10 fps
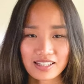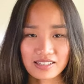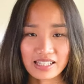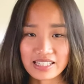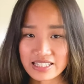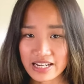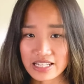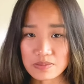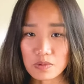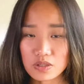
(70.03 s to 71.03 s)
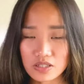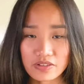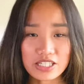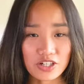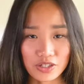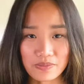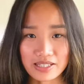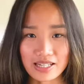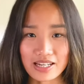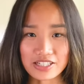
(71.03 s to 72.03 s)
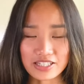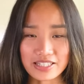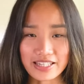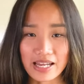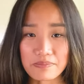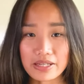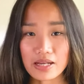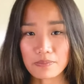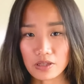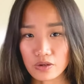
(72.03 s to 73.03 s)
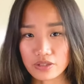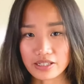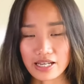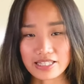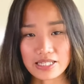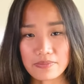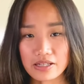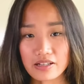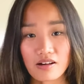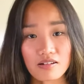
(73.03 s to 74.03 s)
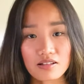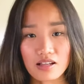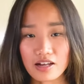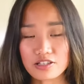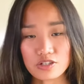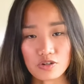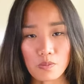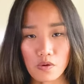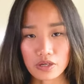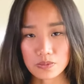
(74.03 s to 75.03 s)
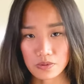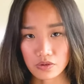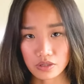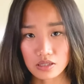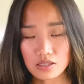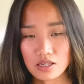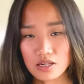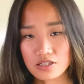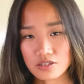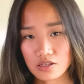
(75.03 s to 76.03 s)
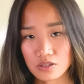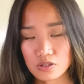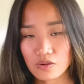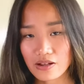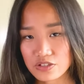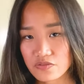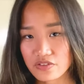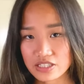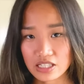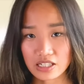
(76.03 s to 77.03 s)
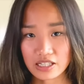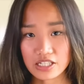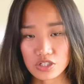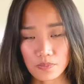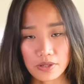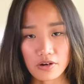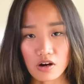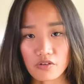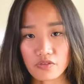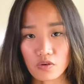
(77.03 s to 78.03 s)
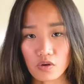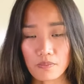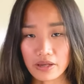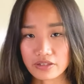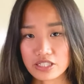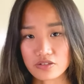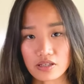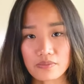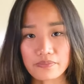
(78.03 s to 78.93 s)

These days, most of these documentations can be uploaded and submitted online to your mortgage broker so that you don't have to physically drop it off or mail it to them.